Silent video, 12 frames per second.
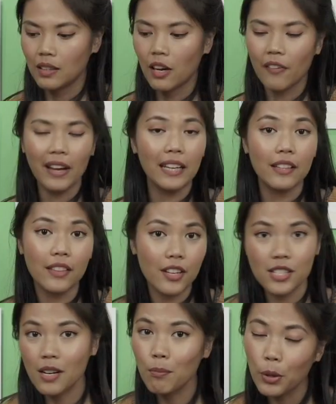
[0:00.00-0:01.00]
All right, and
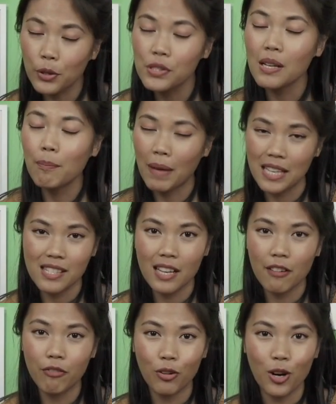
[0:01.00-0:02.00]
there's our most
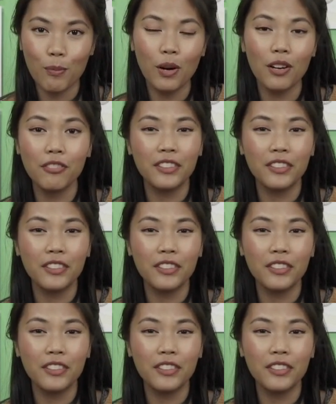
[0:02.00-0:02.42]
basic form of